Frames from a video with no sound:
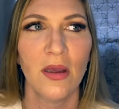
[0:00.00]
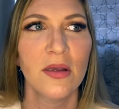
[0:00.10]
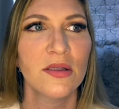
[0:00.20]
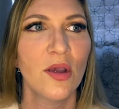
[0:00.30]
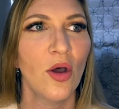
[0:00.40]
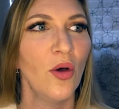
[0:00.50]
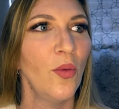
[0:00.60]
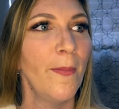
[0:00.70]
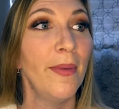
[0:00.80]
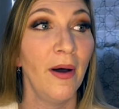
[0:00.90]
So
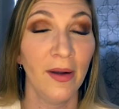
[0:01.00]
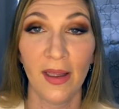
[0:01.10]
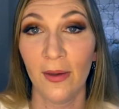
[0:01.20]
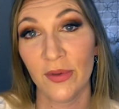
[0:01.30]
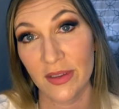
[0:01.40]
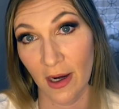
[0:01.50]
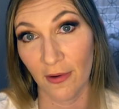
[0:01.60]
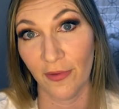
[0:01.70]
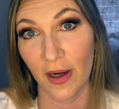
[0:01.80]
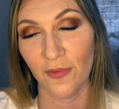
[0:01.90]
Bonnie was
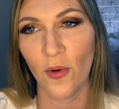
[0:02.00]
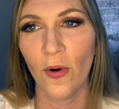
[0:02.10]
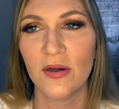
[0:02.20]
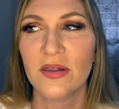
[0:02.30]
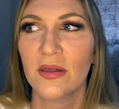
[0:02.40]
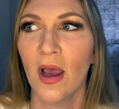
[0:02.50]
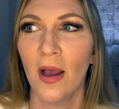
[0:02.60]
terrified, of course.